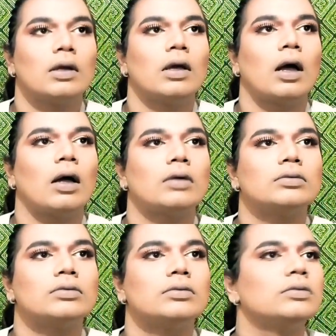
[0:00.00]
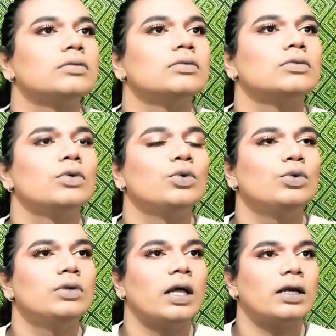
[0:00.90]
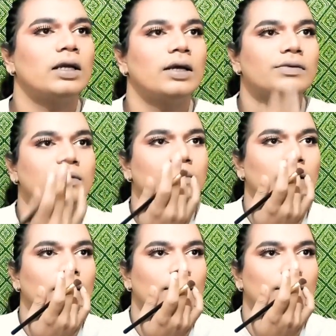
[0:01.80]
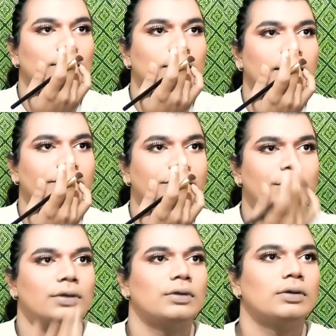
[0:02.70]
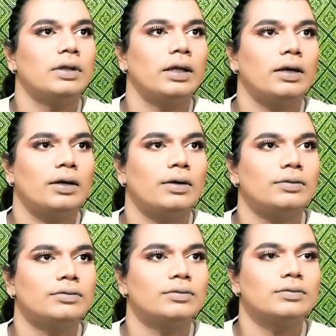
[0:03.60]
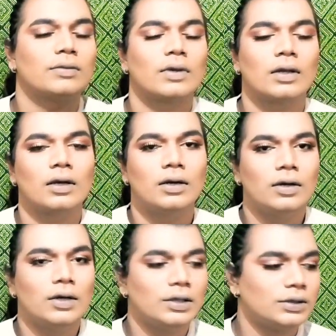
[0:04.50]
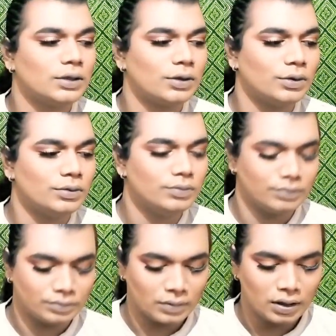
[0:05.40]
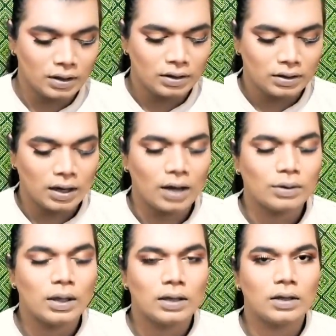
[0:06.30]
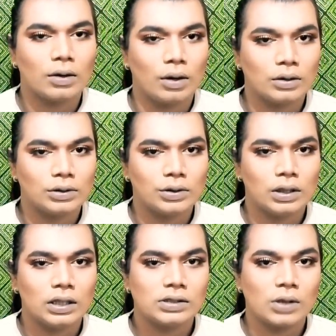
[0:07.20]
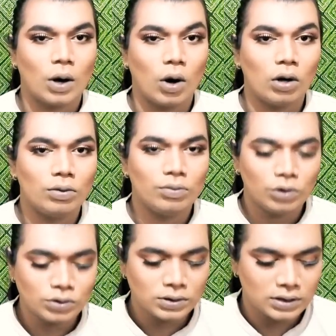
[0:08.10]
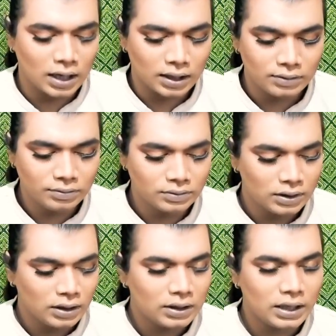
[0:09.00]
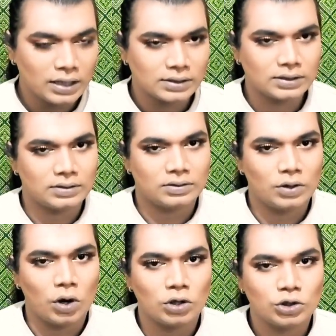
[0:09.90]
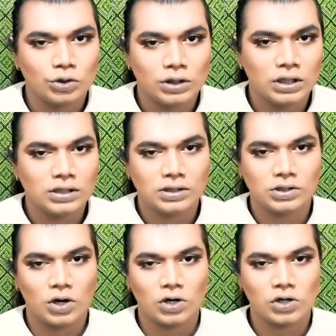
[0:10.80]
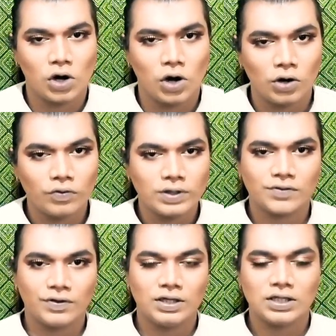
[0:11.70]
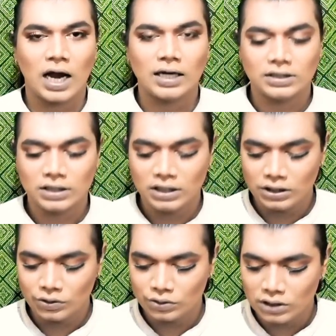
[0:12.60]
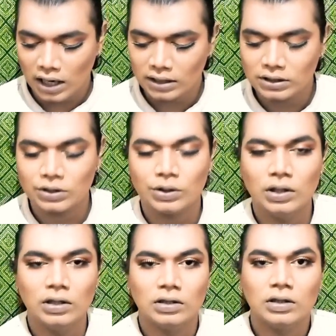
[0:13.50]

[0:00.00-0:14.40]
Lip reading: Yeah. Ooh, that gives me a lot of depth there. So now that the contouring is almost done, yes, contouring is not always finished until you done your